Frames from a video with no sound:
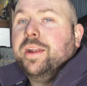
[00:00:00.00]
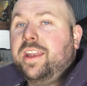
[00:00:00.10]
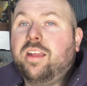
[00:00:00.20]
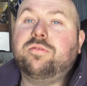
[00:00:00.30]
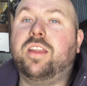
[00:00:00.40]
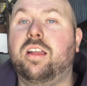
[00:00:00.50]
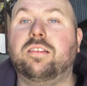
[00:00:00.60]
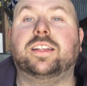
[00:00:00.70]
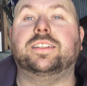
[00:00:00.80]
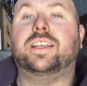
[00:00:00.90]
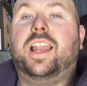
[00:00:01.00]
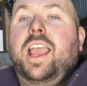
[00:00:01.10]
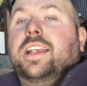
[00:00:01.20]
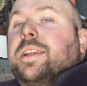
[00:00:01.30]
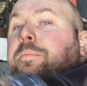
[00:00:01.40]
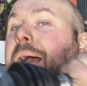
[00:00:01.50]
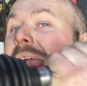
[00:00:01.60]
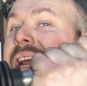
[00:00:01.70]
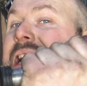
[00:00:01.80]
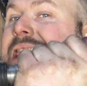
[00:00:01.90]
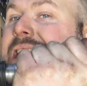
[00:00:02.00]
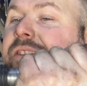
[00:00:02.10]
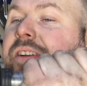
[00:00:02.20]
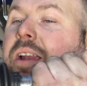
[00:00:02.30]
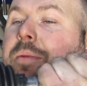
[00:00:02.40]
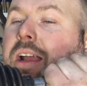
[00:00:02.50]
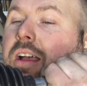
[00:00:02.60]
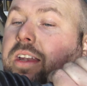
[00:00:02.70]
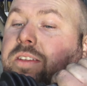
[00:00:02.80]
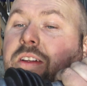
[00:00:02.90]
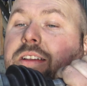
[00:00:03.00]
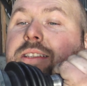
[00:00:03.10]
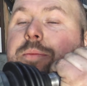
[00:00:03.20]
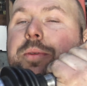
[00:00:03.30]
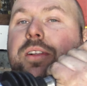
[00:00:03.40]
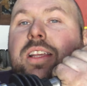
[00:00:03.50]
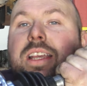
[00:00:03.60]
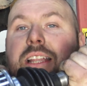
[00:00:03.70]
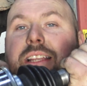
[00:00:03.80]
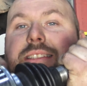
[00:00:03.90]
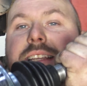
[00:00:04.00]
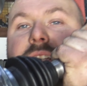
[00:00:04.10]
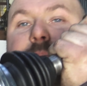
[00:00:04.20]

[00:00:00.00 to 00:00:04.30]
I don't know until I actually bang this fella back on. It's very simple. There's 6